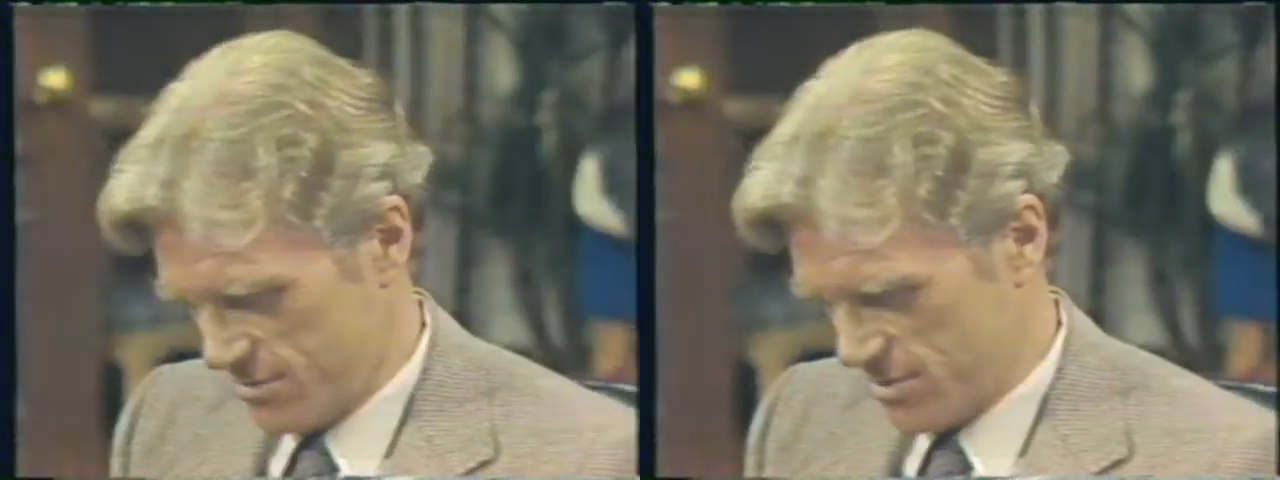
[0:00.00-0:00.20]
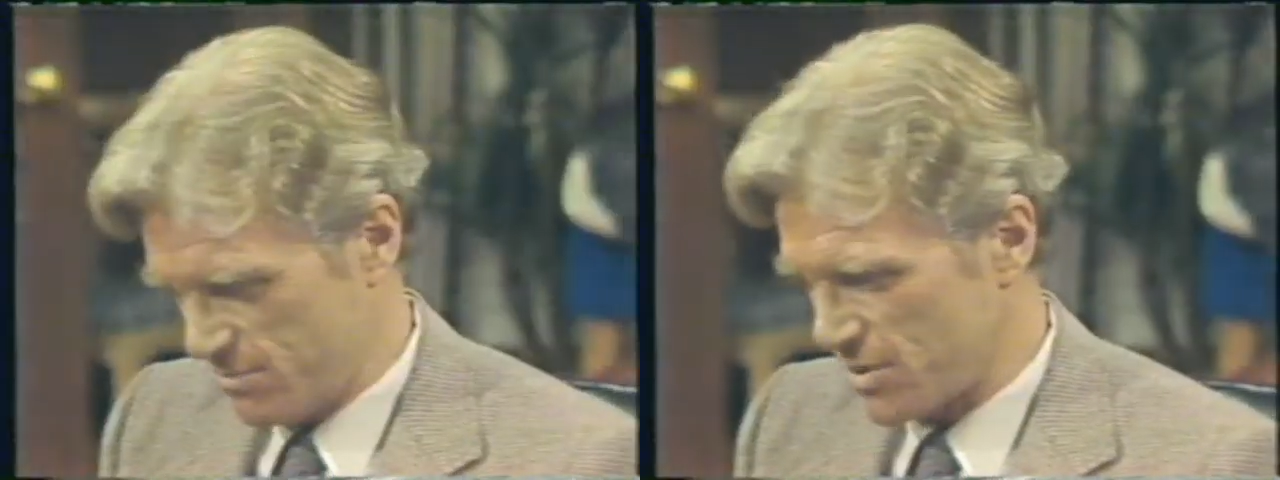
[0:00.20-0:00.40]

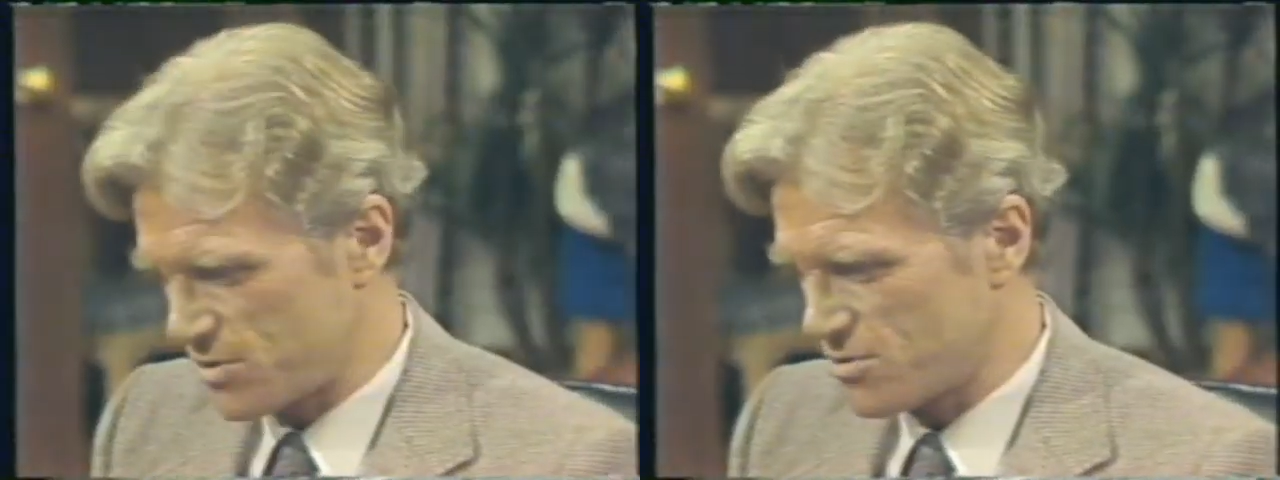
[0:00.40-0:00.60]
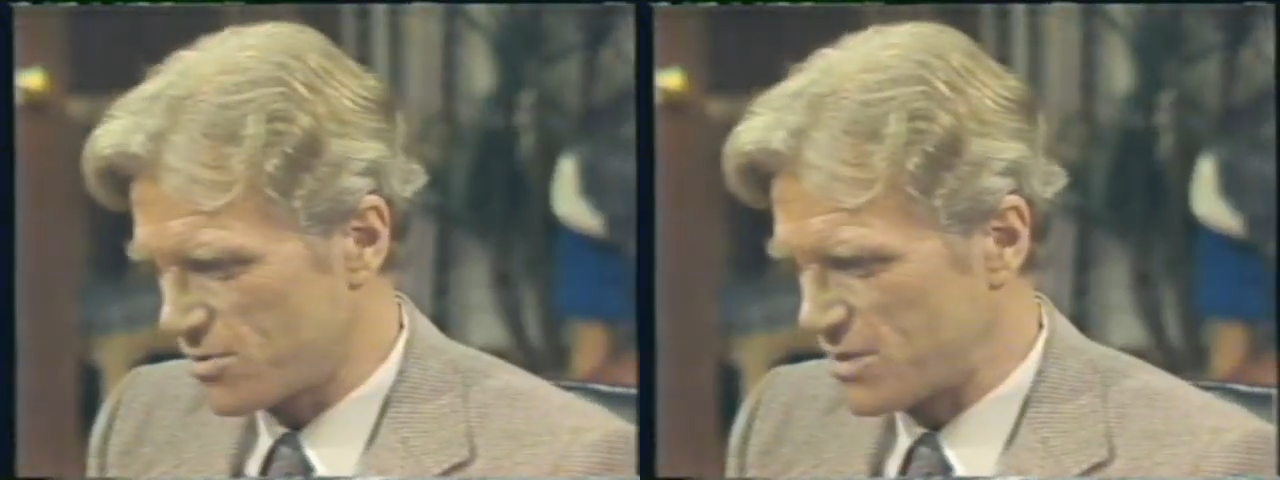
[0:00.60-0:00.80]
Well, I'm
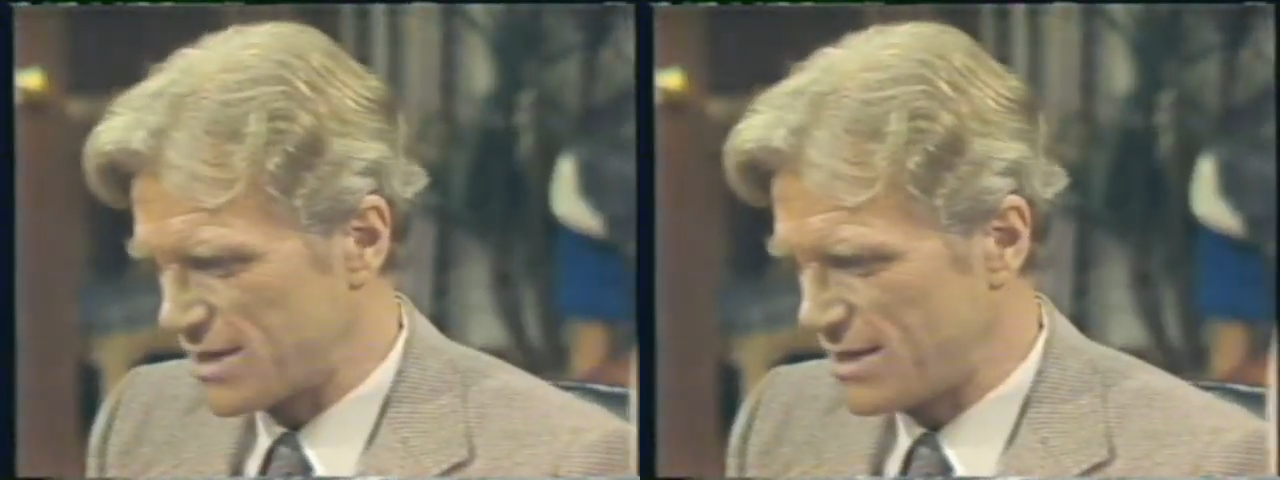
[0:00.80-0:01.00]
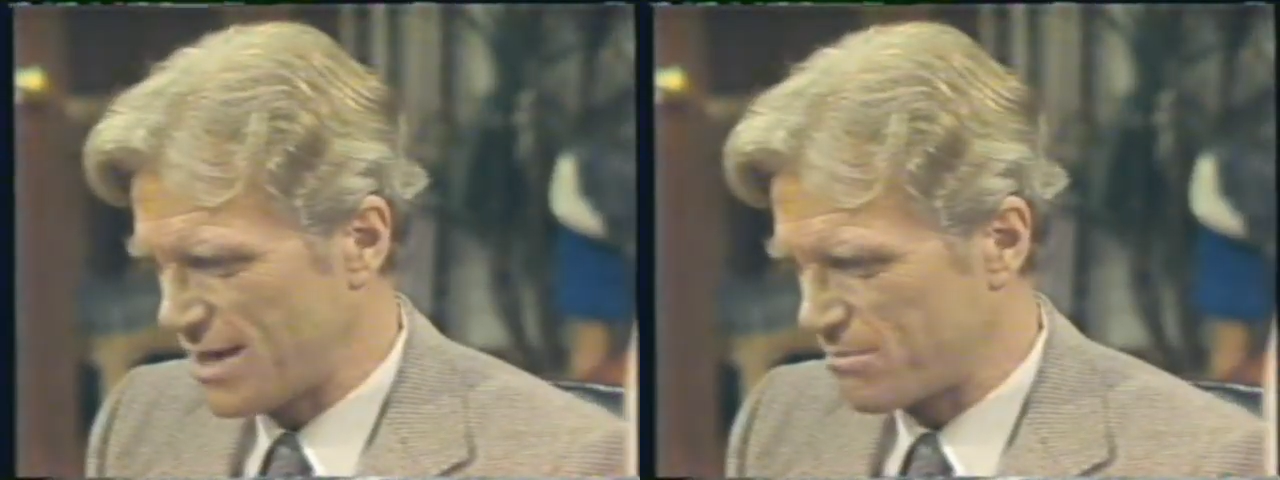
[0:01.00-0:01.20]
not sure
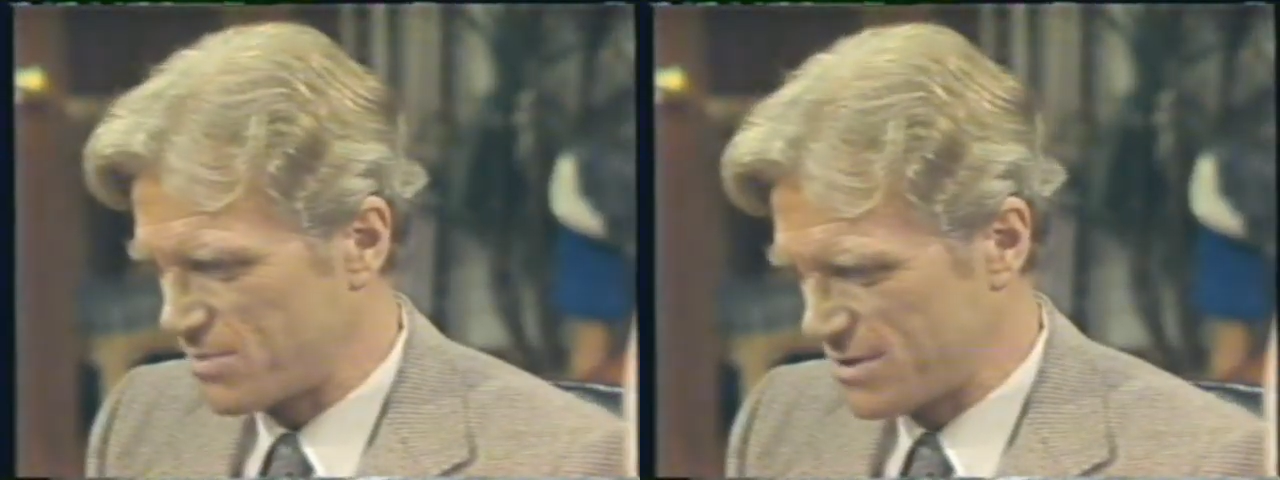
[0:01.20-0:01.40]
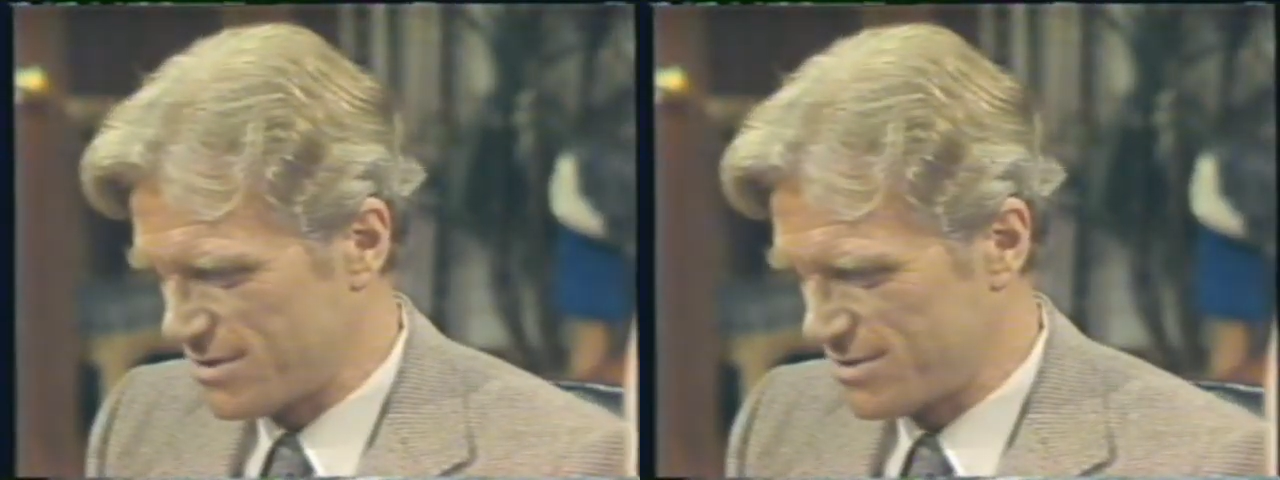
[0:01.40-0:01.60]
about that,
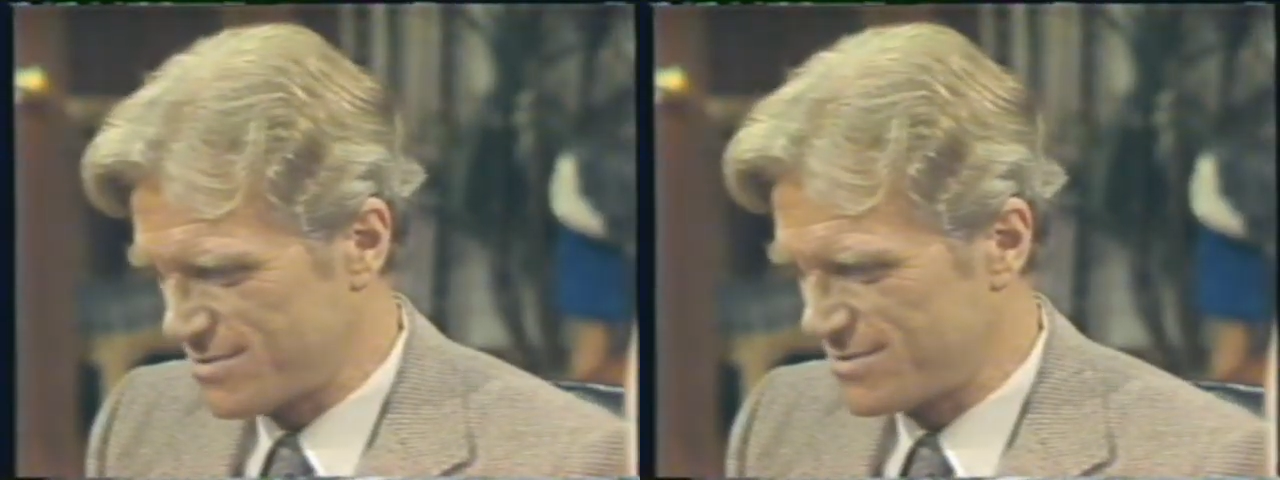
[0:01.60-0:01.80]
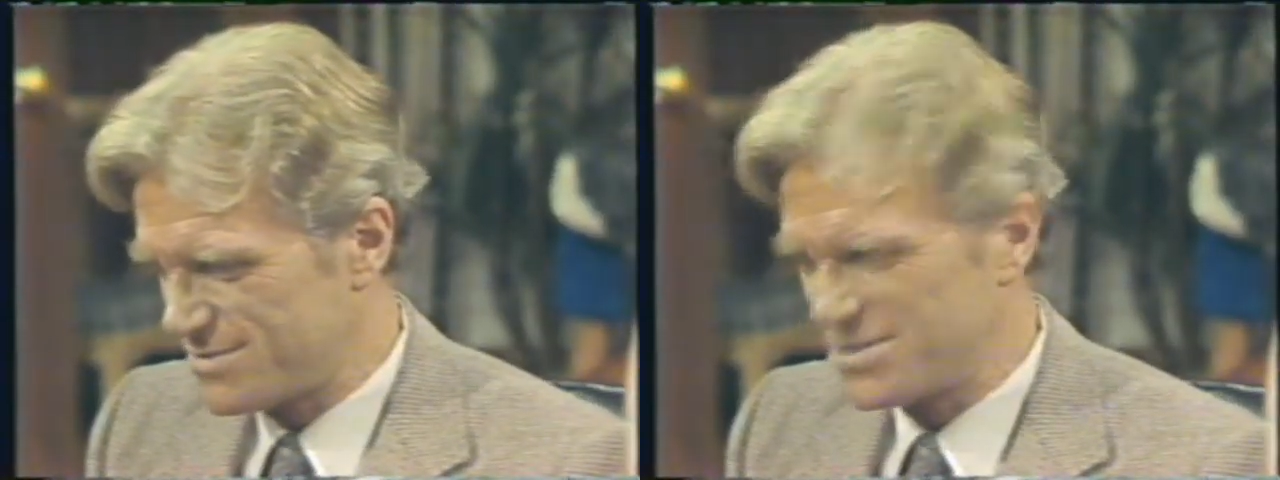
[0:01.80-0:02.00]
but
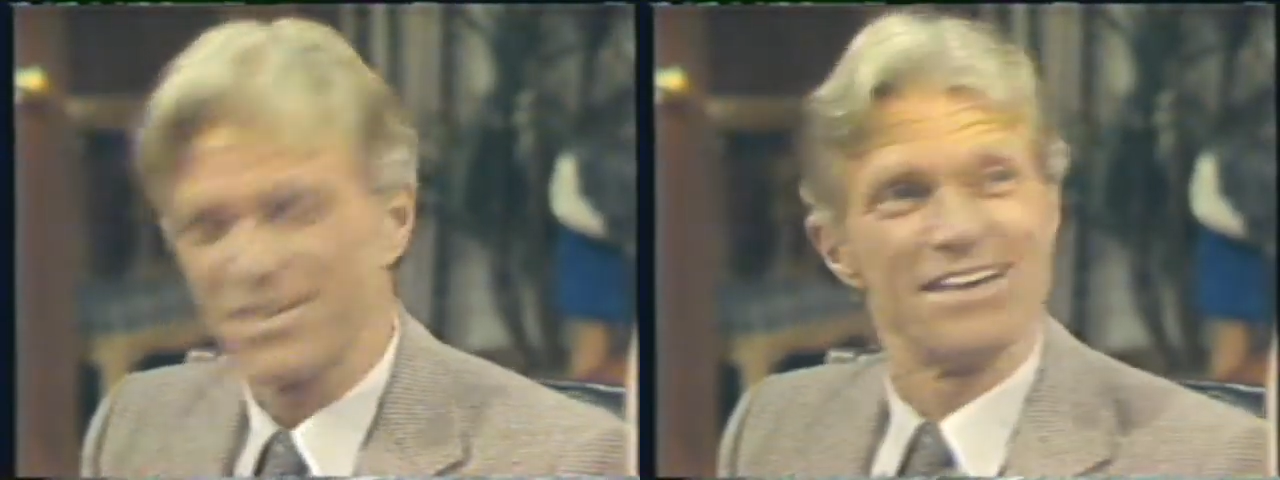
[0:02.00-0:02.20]
gee,